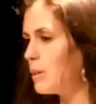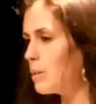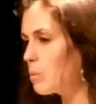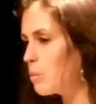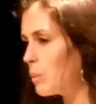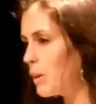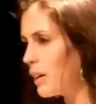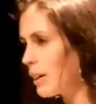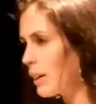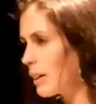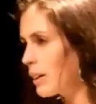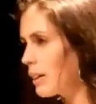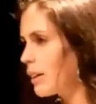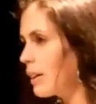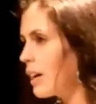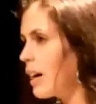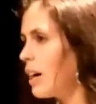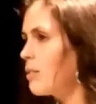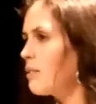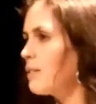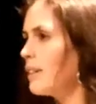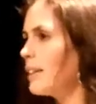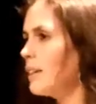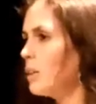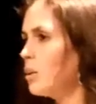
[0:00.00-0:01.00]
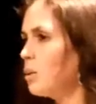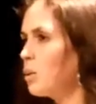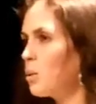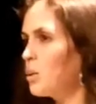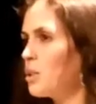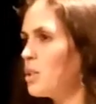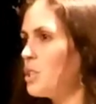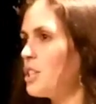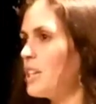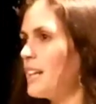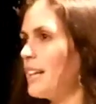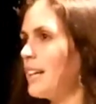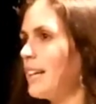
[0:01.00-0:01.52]
we're currently
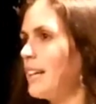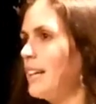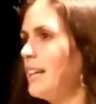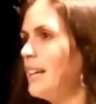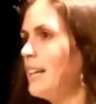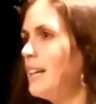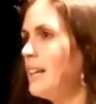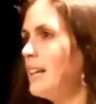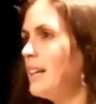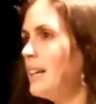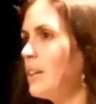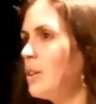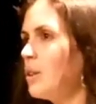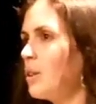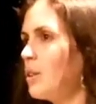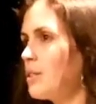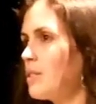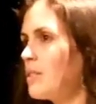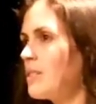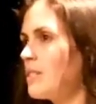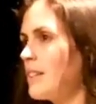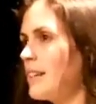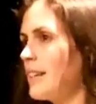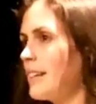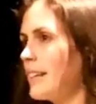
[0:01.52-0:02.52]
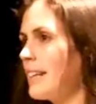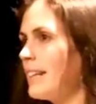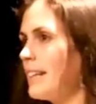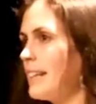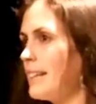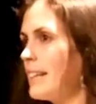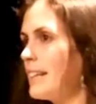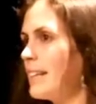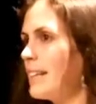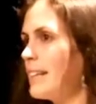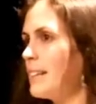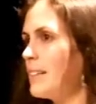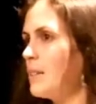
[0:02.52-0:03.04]
launching an on-site
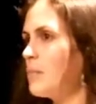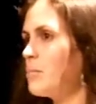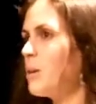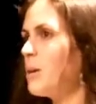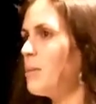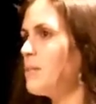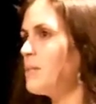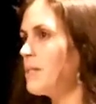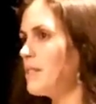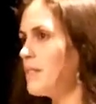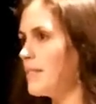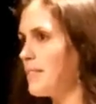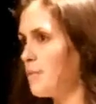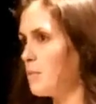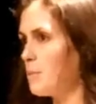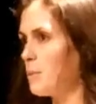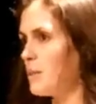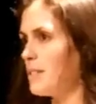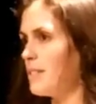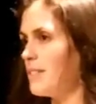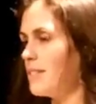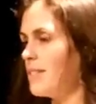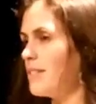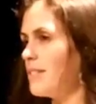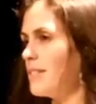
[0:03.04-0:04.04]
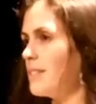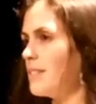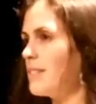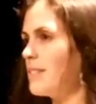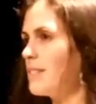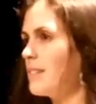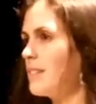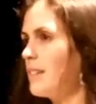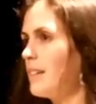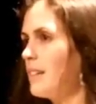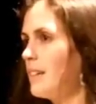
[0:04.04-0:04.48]
clinic in the premises of businesses.